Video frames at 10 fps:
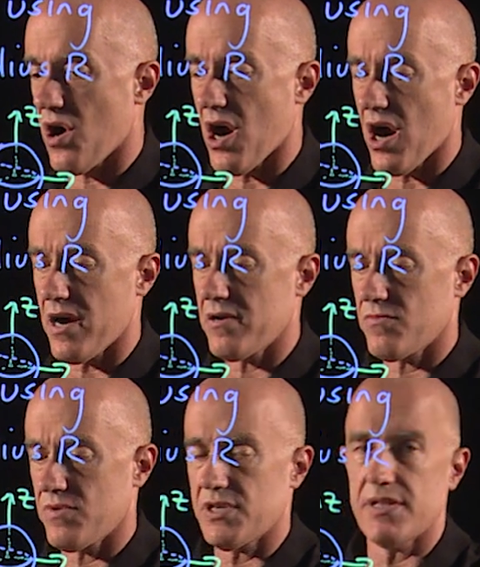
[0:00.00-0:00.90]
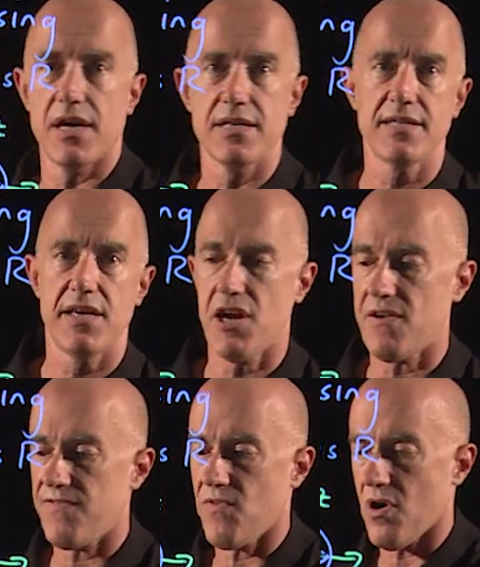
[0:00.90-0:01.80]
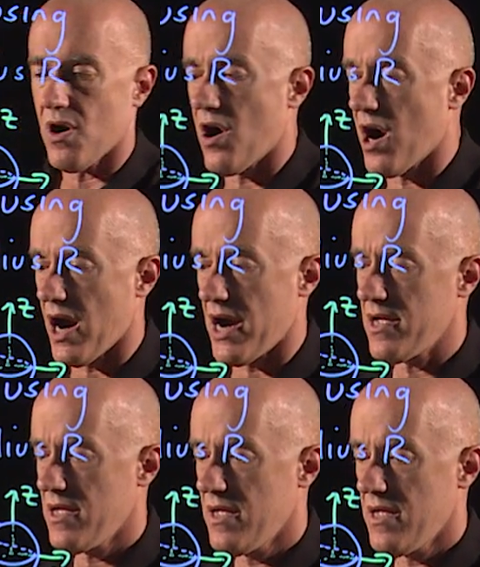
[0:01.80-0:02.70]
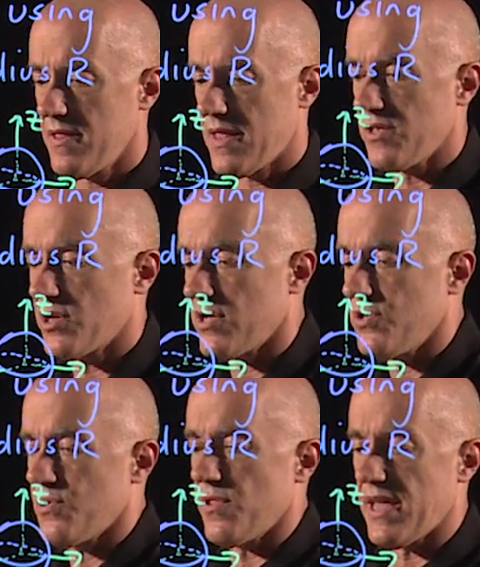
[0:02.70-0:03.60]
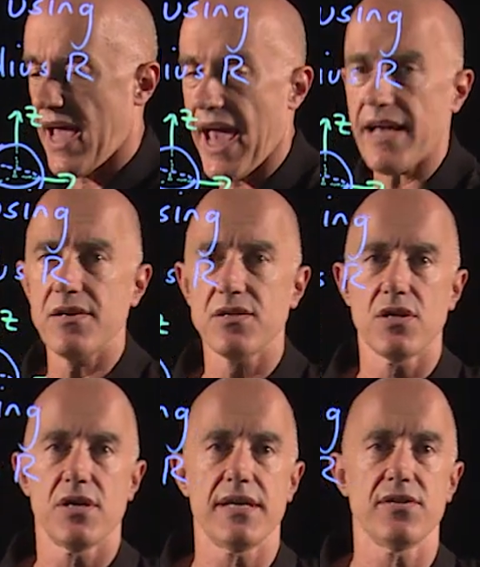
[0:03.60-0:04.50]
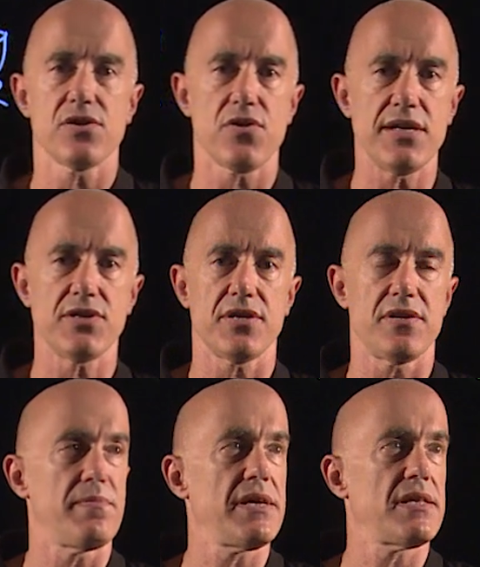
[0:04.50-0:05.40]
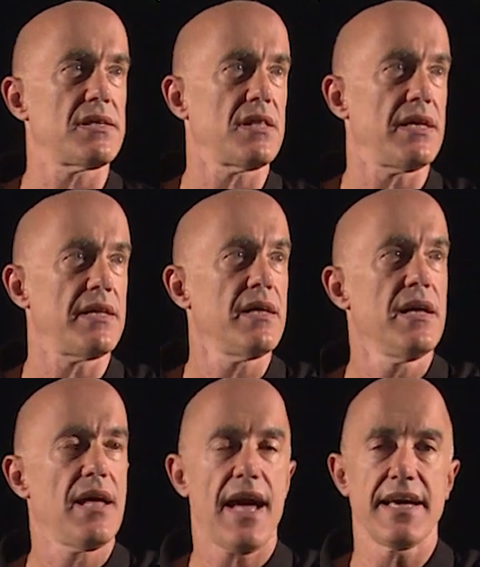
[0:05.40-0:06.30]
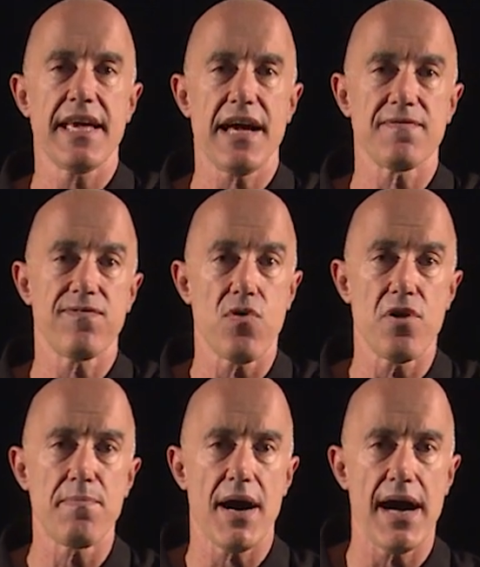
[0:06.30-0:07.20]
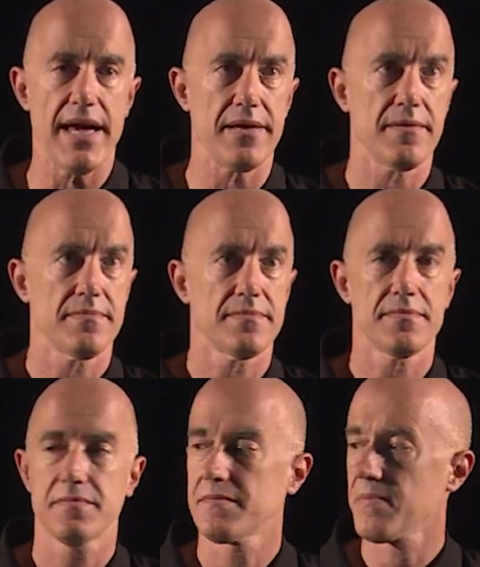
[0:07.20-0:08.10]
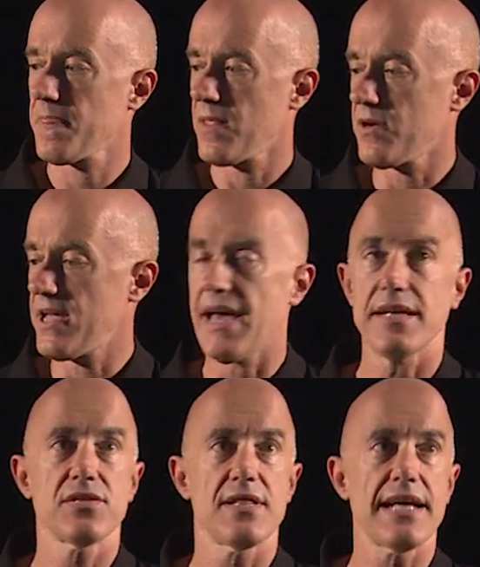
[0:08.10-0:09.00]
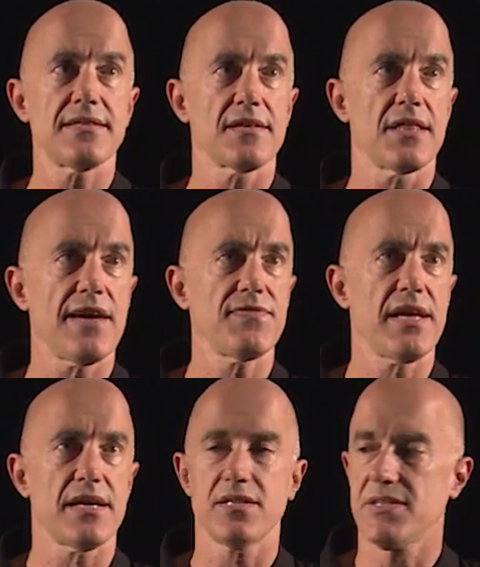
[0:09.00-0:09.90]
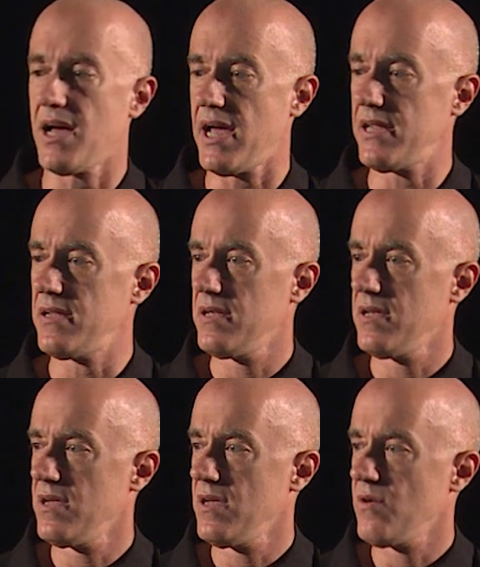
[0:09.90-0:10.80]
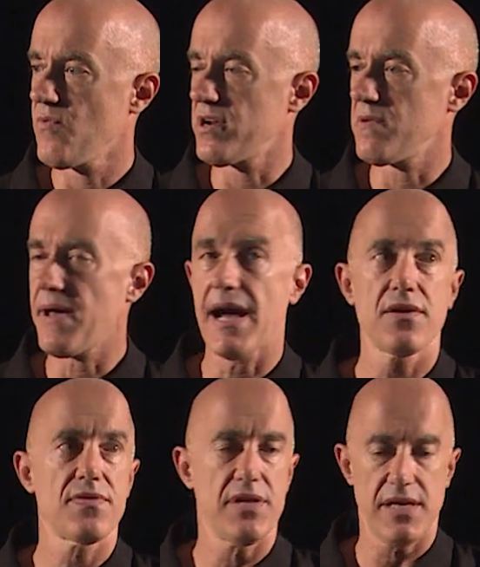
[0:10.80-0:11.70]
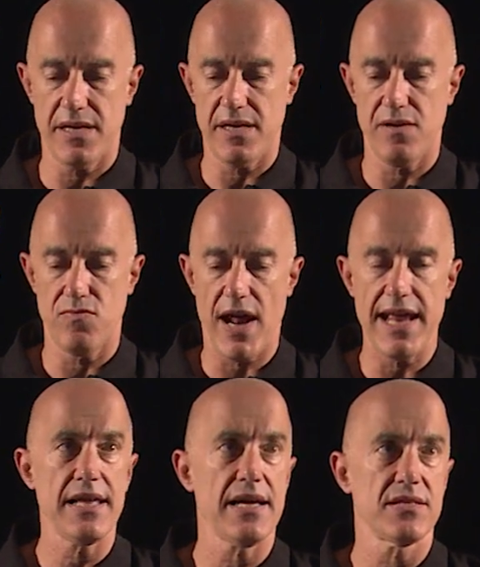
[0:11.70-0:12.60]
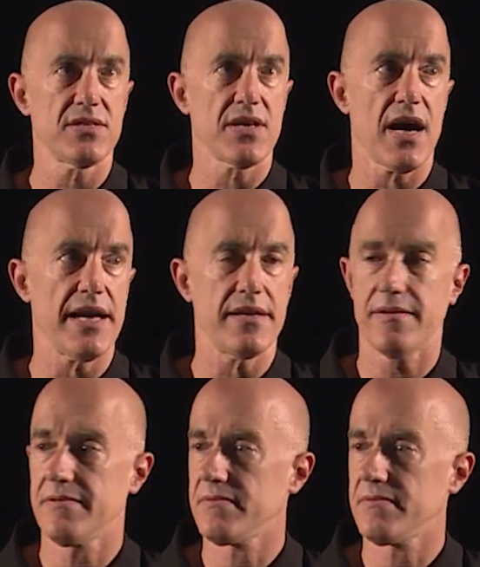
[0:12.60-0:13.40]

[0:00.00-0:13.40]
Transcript: r, which it does here, 4r, then you can do the angular integration immediately and get 4 pi. Okay, so that's the left-hand side. What about the right-hand side?